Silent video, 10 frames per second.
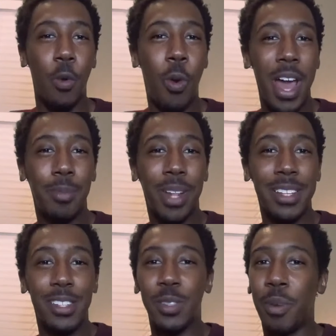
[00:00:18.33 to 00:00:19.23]
Quiet
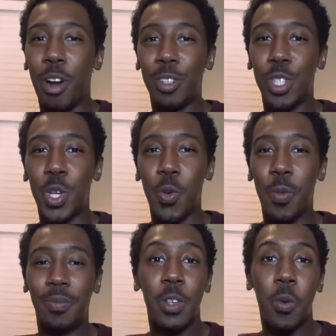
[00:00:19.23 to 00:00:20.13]
Place Part 2.
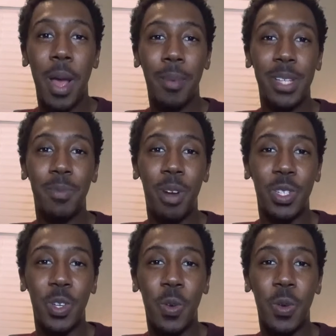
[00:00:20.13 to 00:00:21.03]
So Quiet Place Part
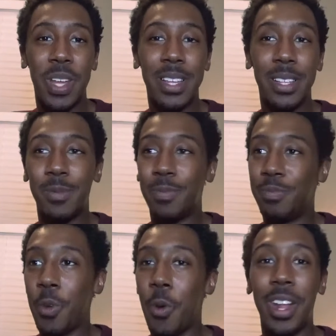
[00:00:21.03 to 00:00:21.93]
2 is
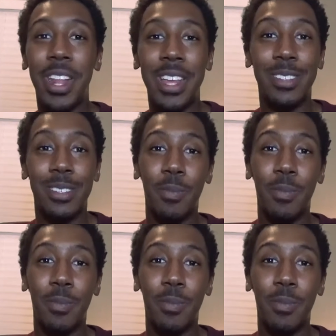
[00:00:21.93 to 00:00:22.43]
what it is,